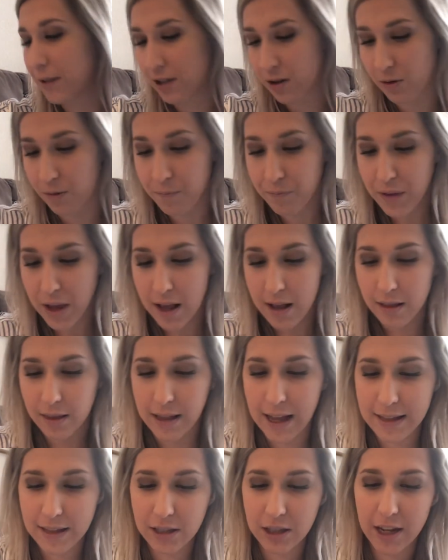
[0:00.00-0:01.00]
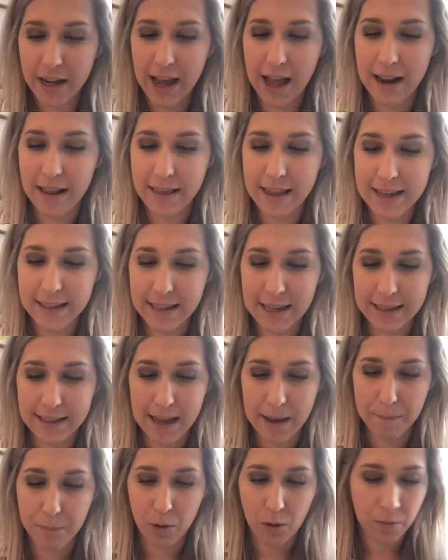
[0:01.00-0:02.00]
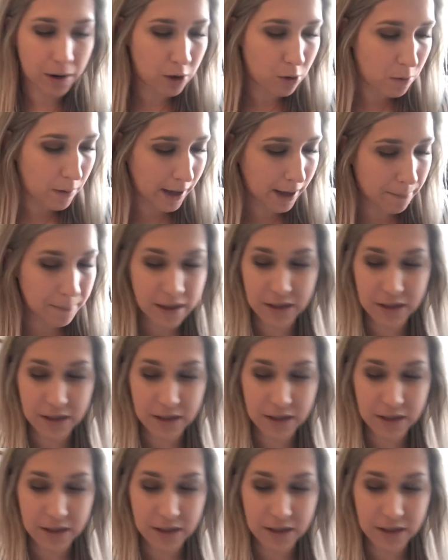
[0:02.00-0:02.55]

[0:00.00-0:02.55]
So let's look at this example real quick.